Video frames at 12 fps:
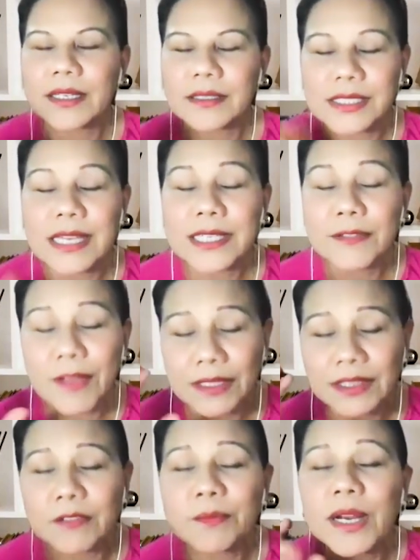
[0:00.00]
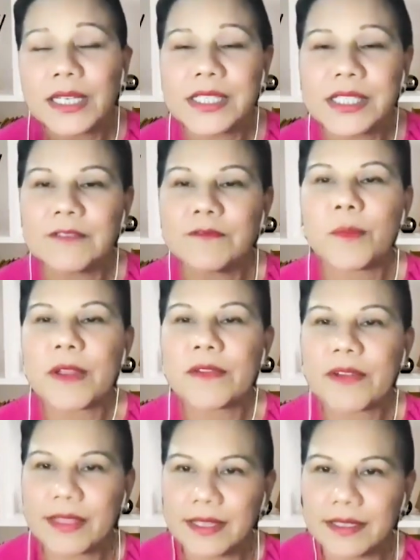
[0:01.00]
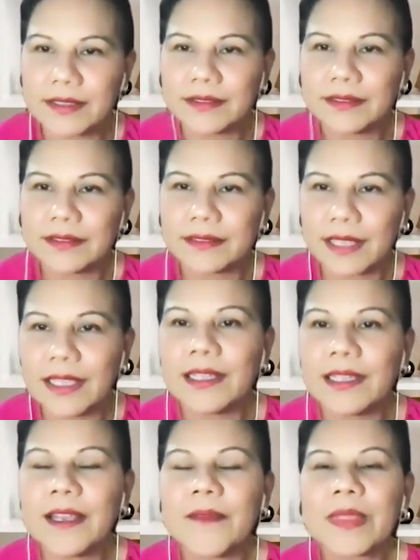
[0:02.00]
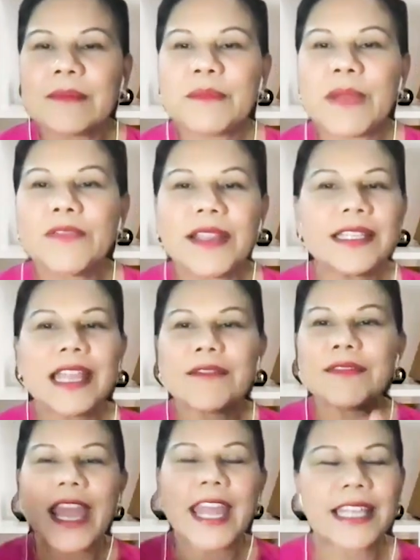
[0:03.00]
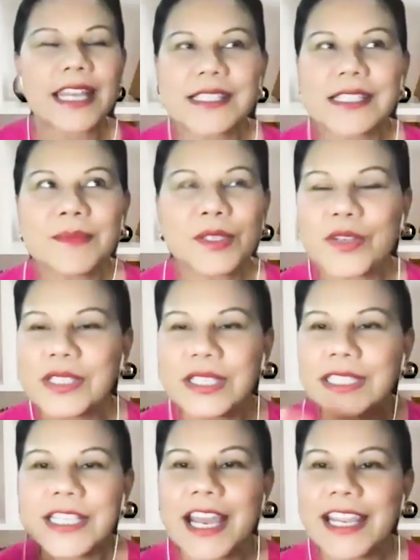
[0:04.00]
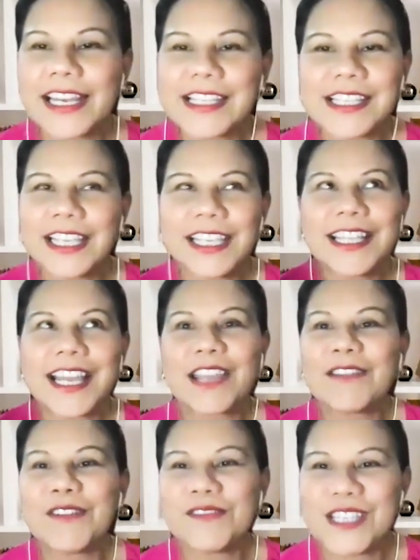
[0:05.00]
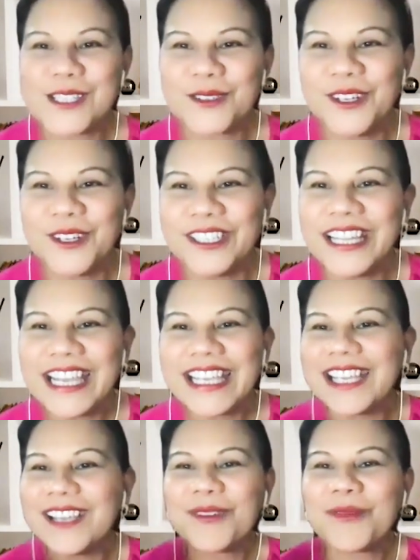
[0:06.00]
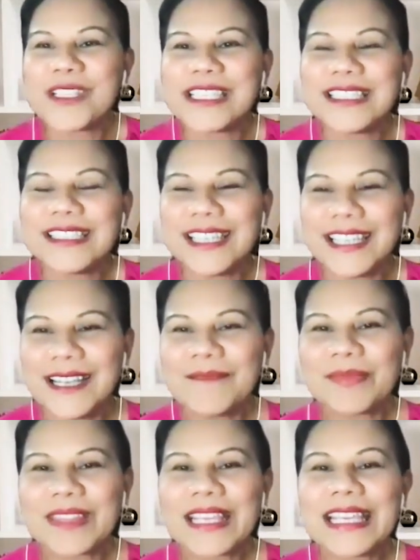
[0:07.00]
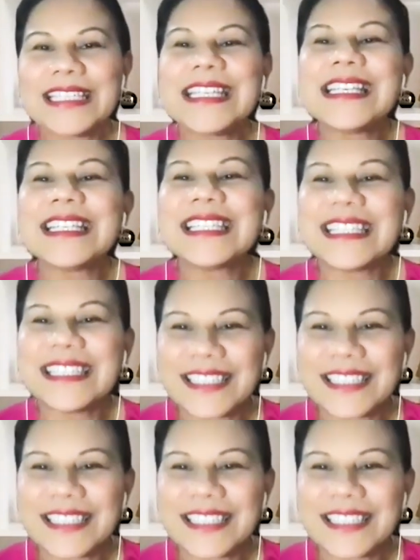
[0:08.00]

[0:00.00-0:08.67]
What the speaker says: defective BRCA gene from my father. Okay. My father never had cancer because he died. Let's say he died at 50 years old. He didn't